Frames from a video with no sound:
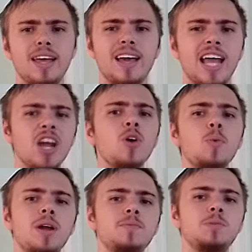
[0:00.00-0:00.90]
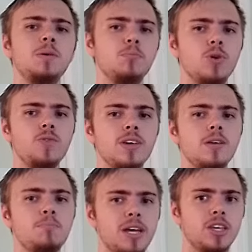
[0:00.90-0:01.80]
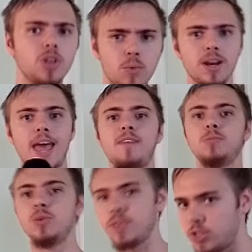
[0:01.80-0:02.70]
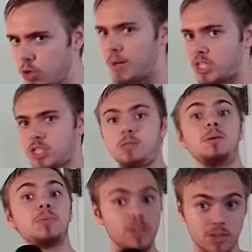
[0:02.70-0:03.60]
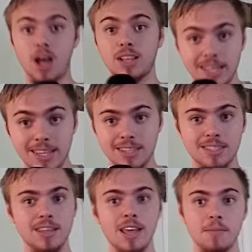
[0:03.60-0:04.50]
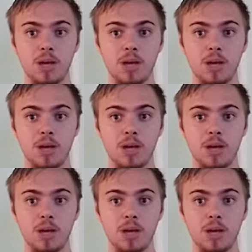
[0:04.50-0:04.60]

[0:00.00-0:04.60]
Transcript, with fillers: Like, I know I want him to be moving, but you don't want to have him moving too much because people don't talk like this